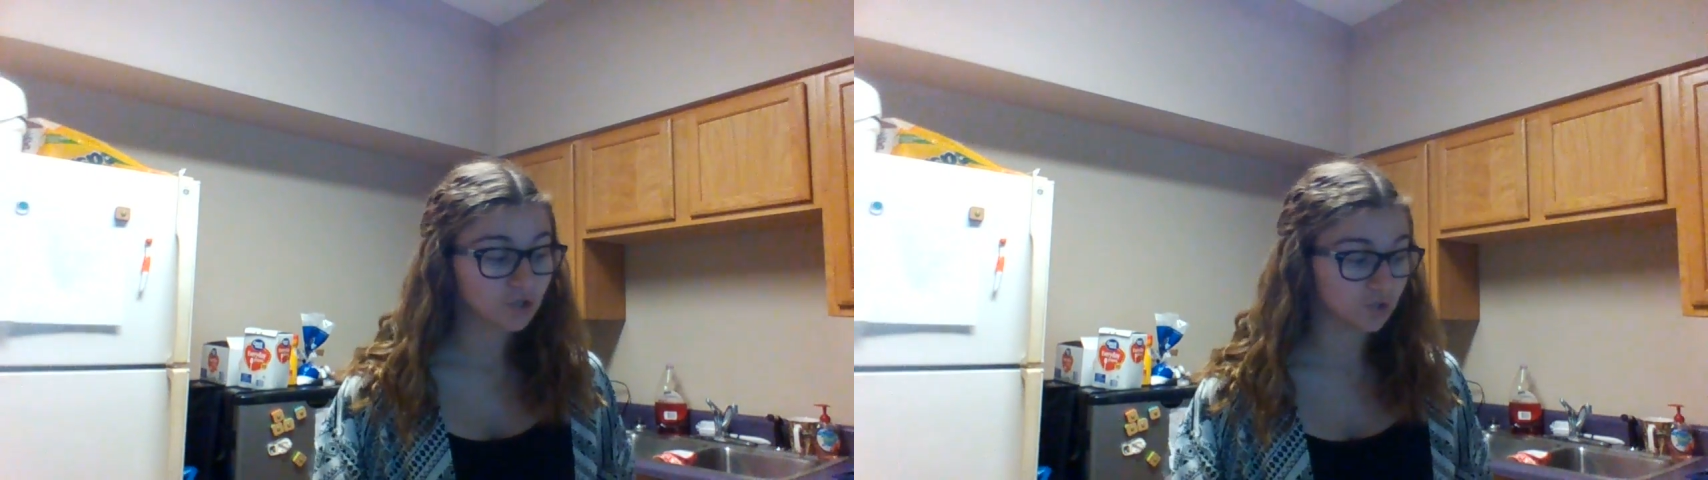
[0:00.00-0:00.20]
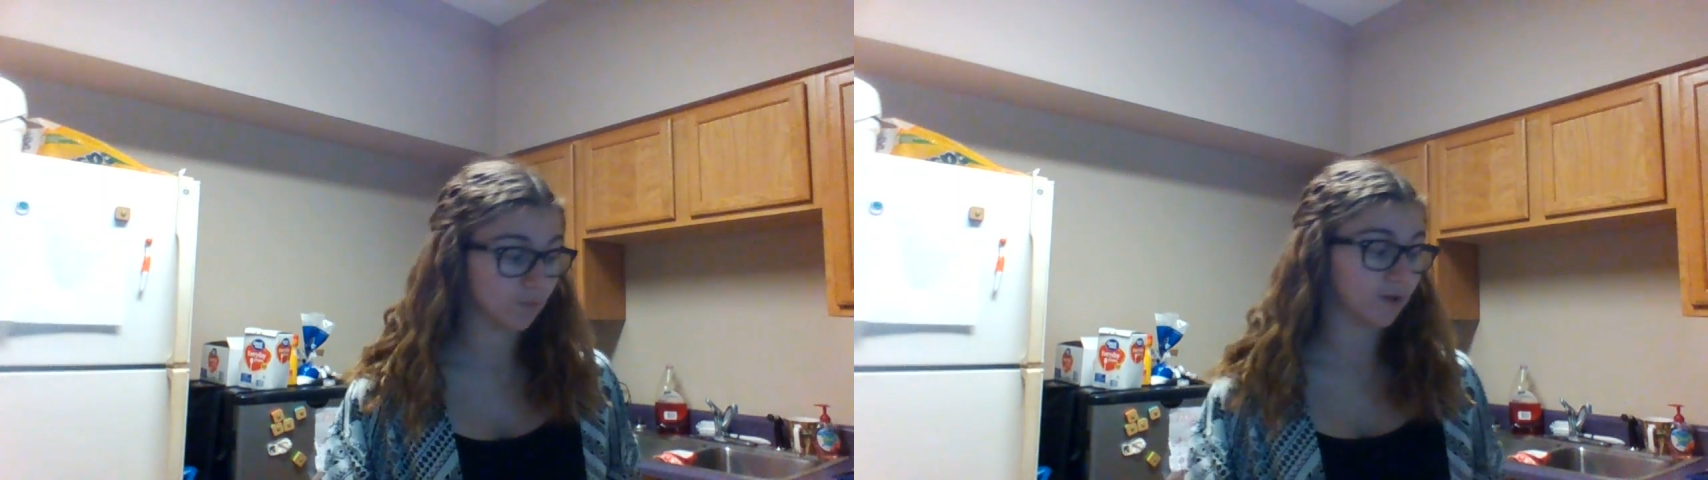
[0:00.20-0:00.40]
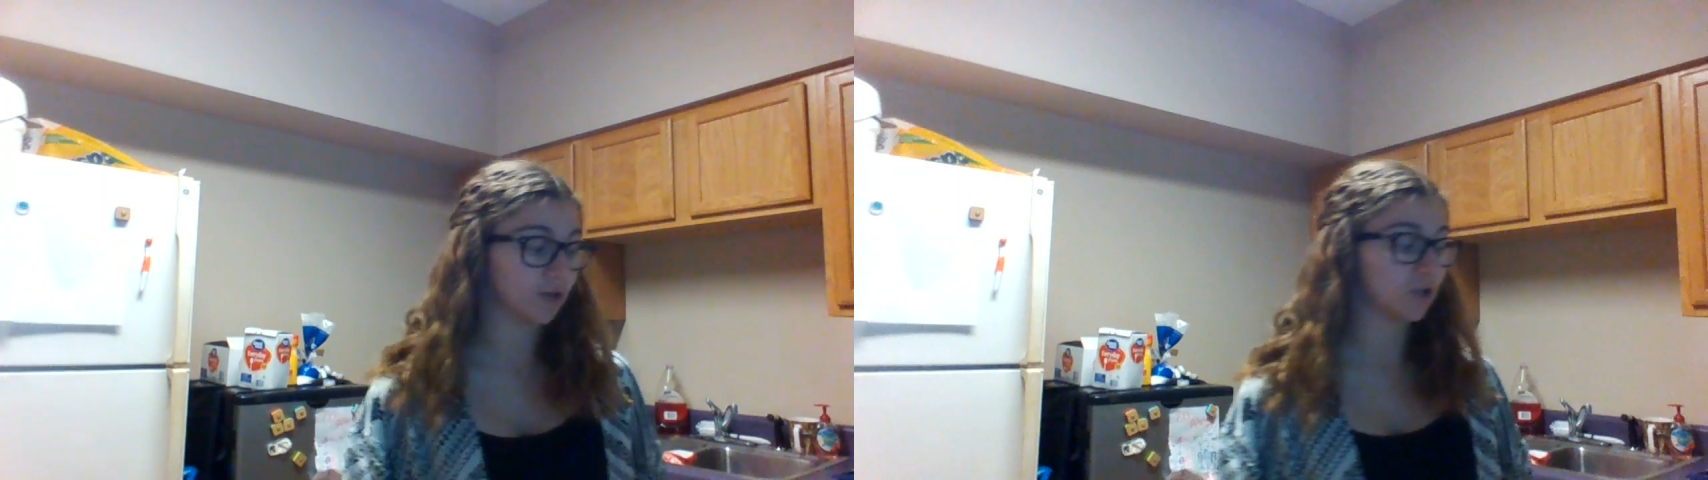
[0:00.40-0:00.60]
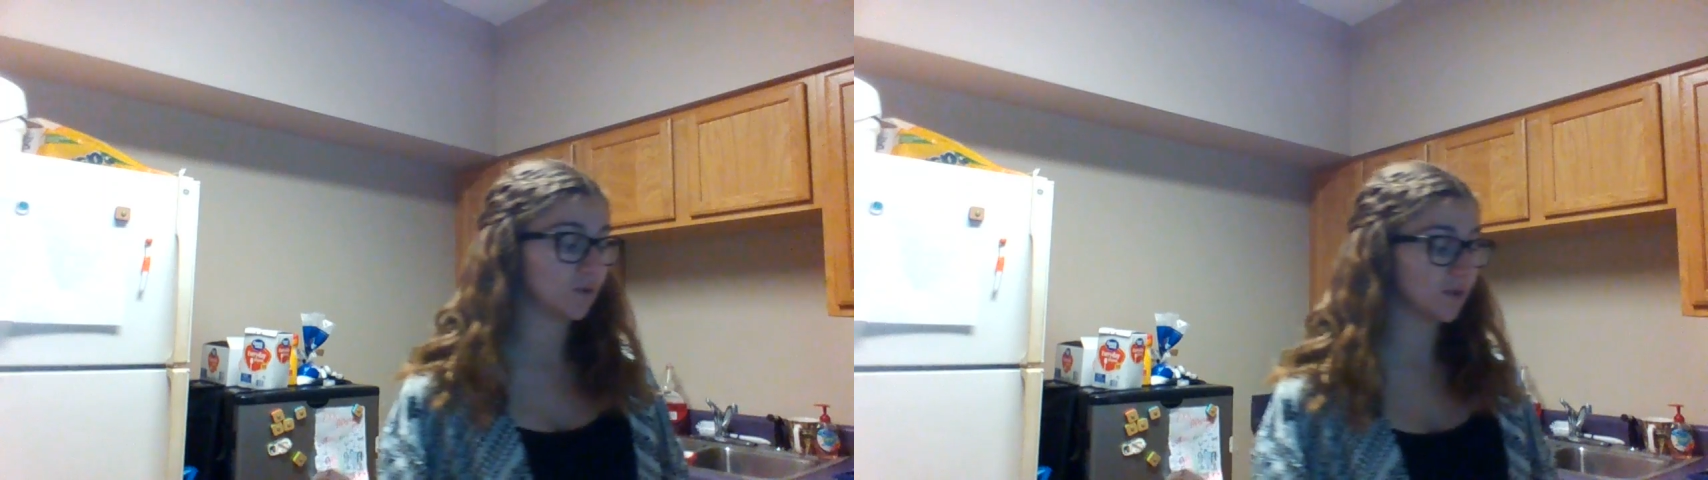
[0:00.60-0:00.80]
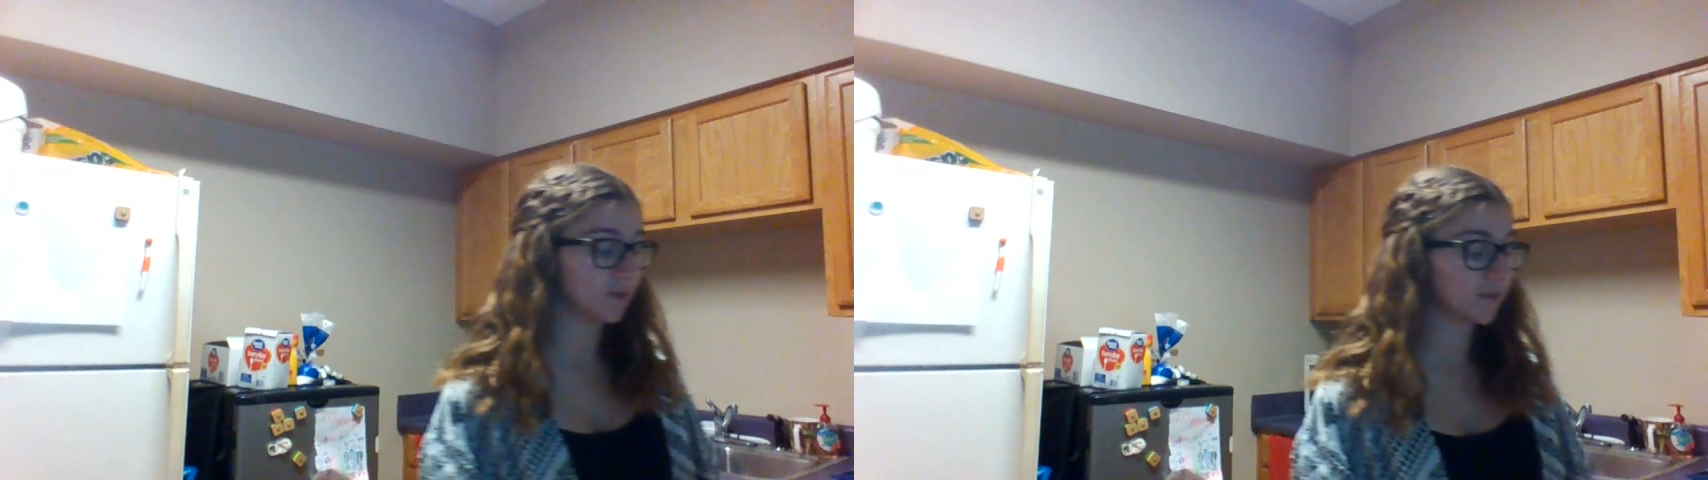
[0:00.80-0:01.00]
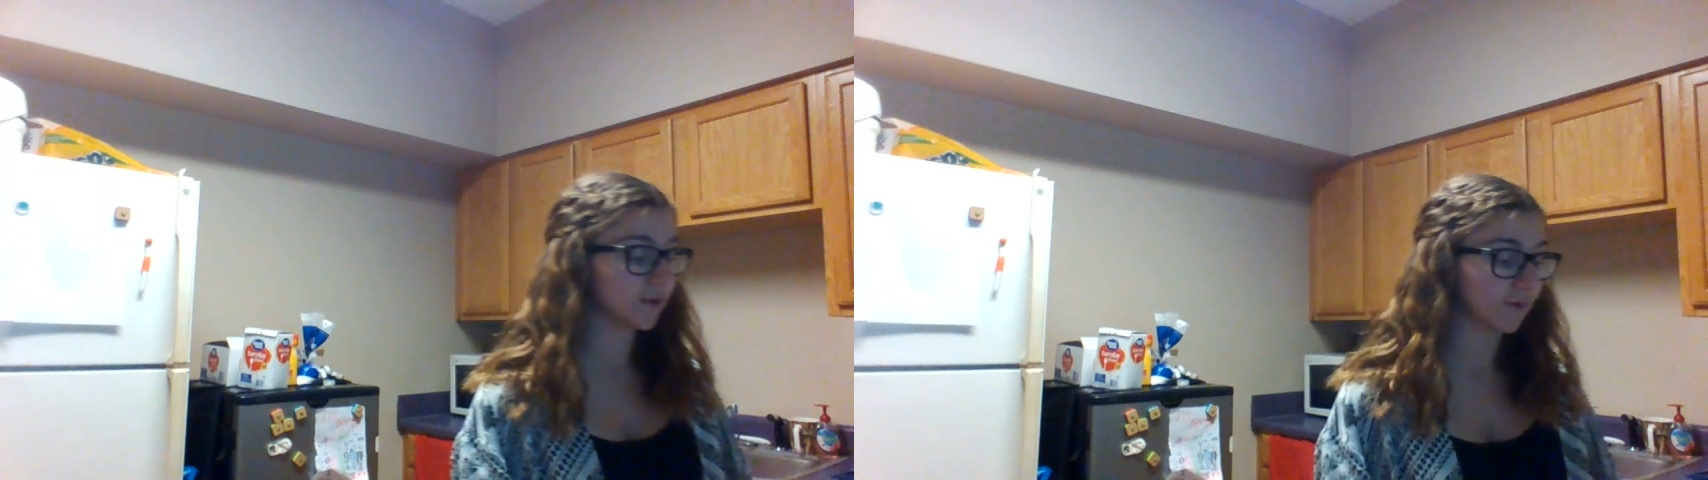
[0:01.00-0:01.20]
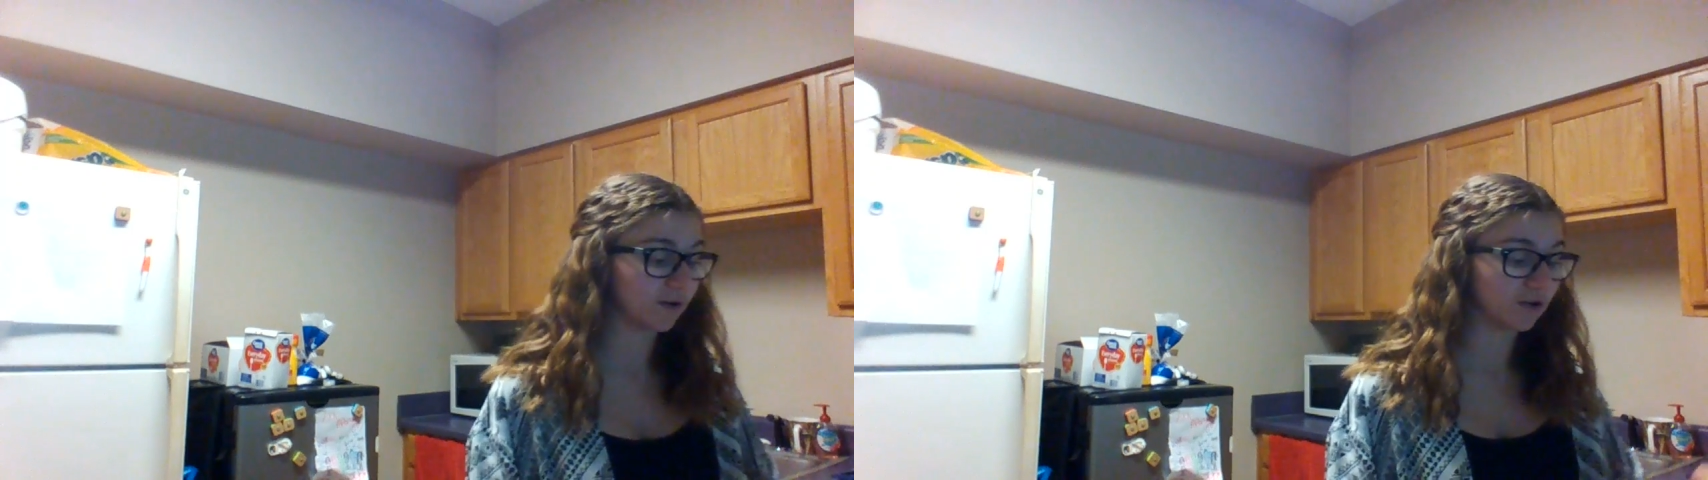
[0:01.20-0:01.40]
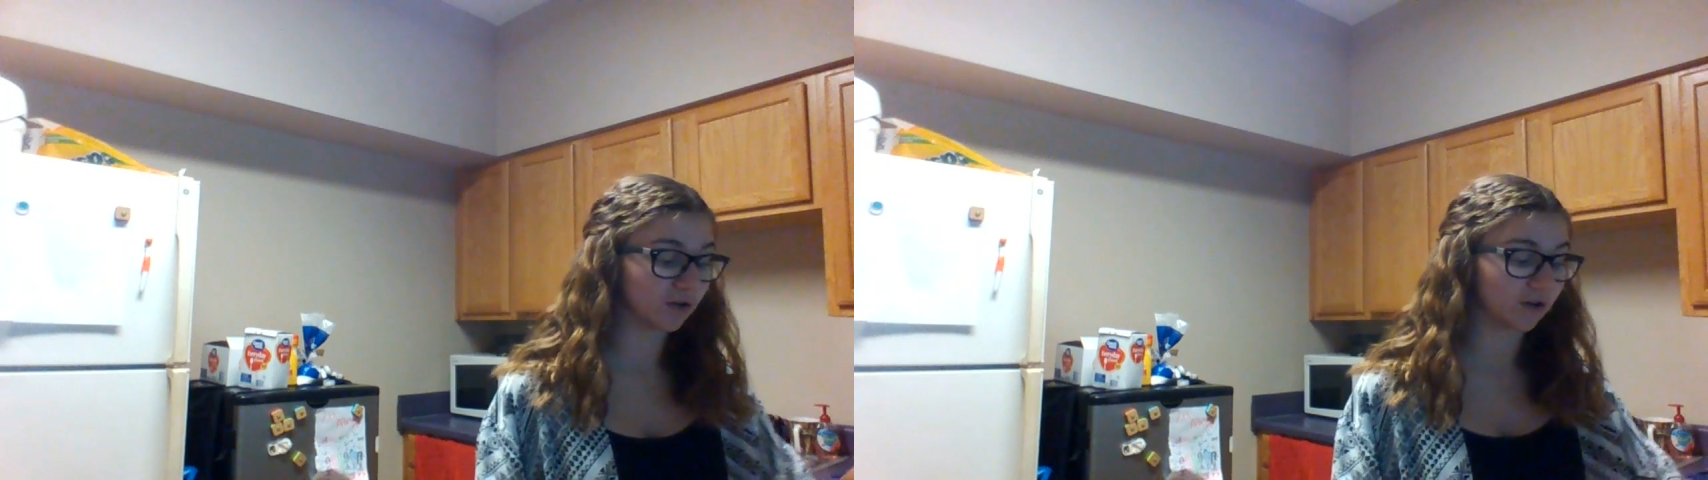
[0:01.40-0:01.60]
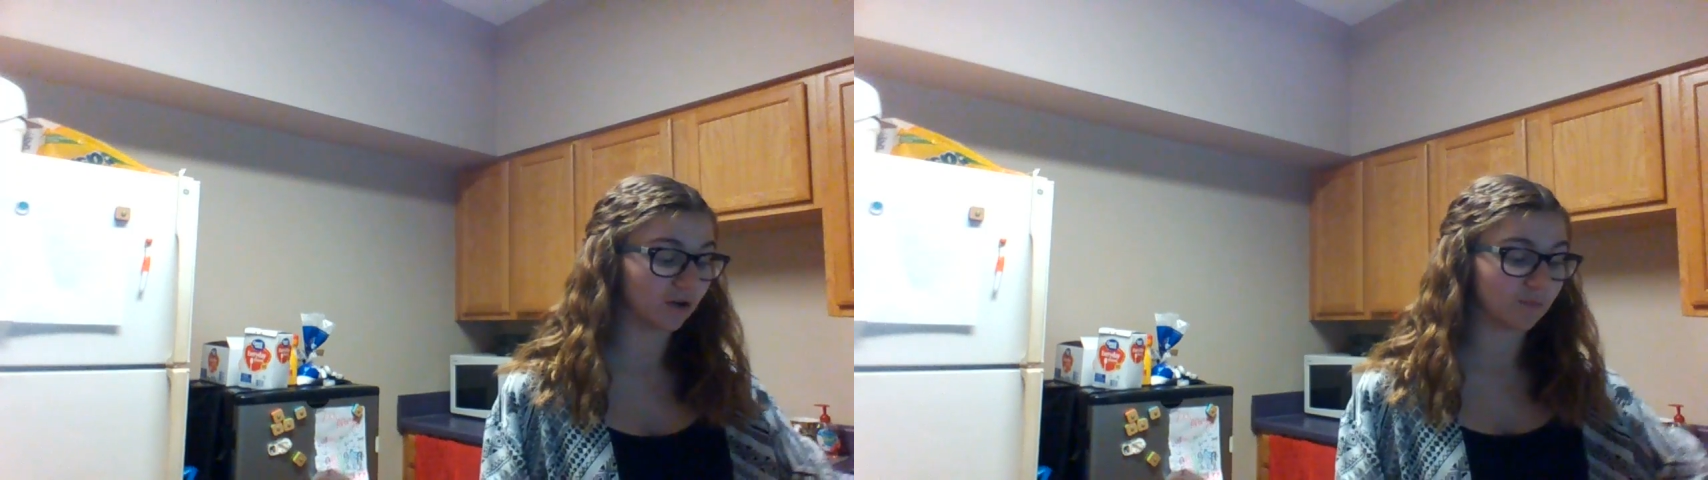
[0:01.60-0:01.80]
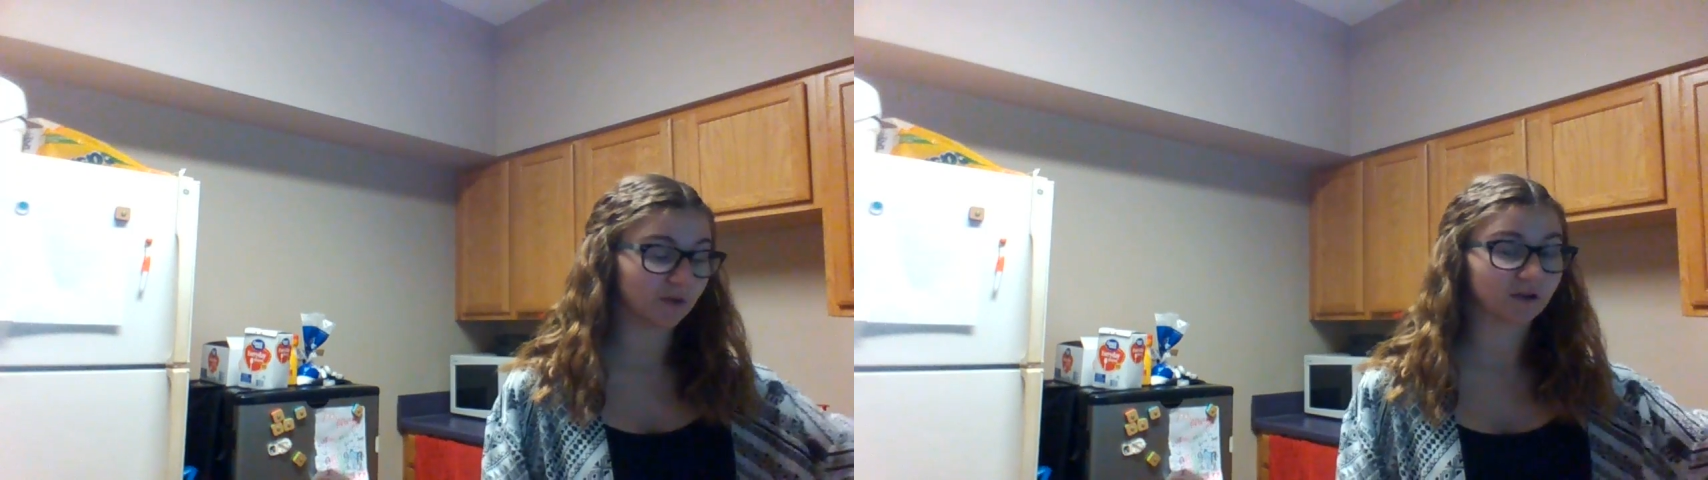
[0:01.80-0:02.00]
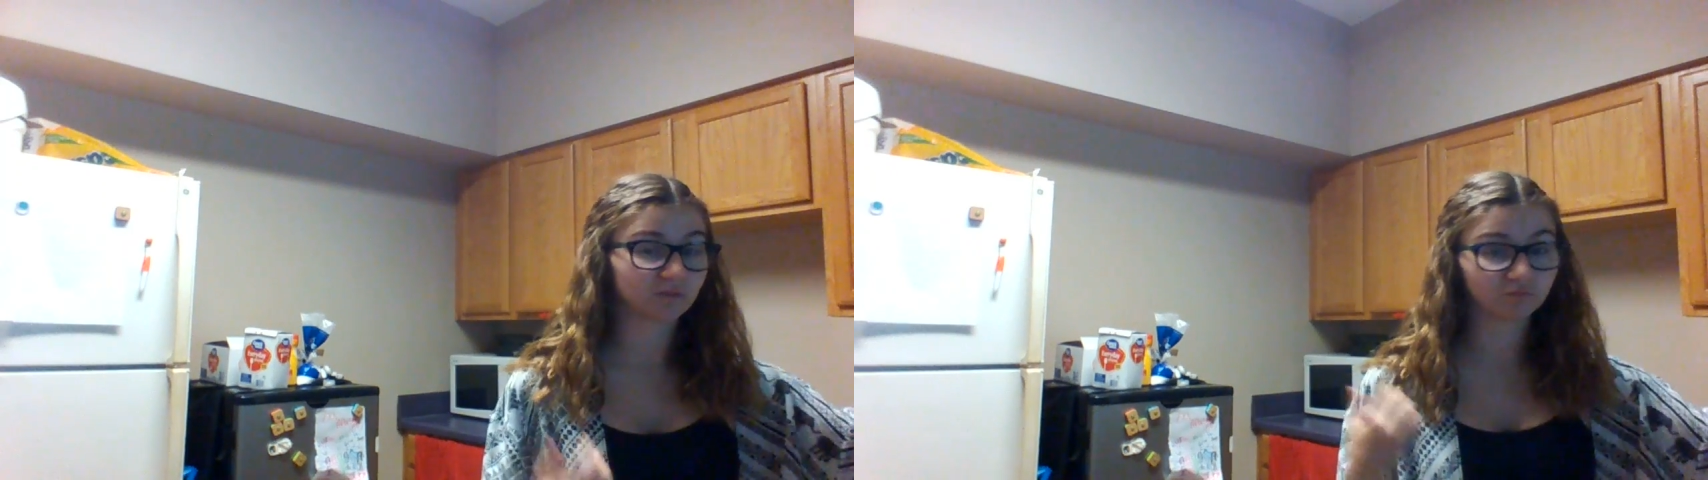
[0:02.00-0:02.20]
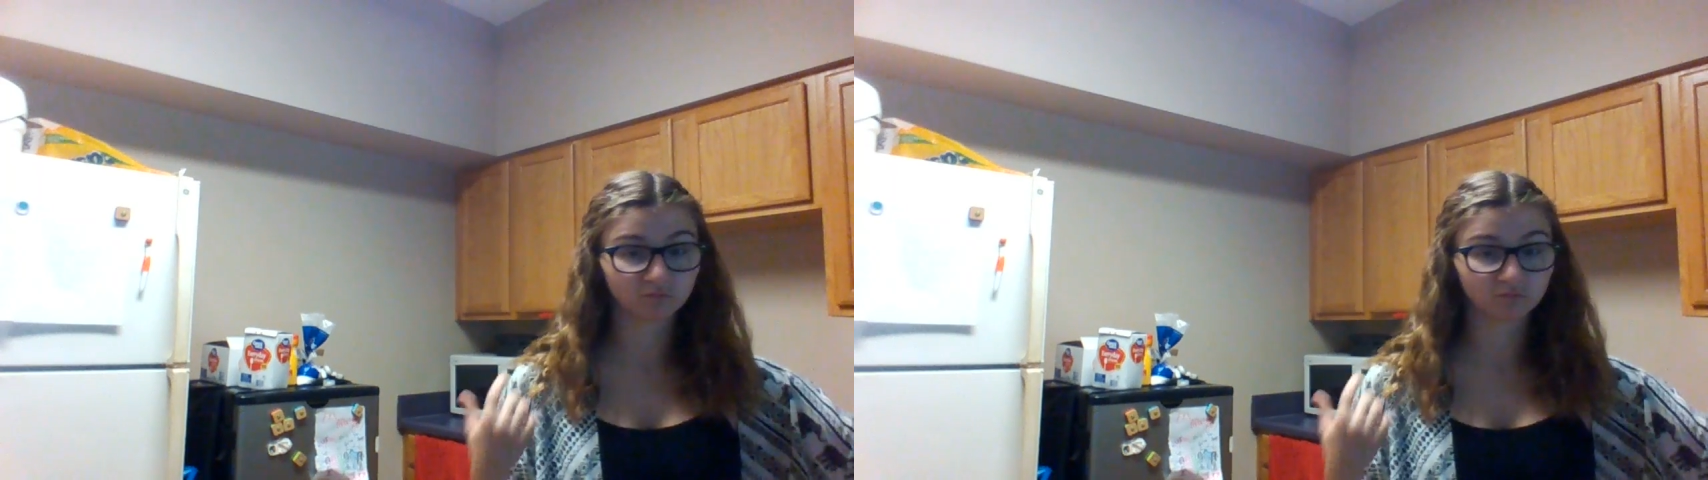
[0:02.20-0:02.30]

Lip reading: So when you think that they're ready, you're gonna open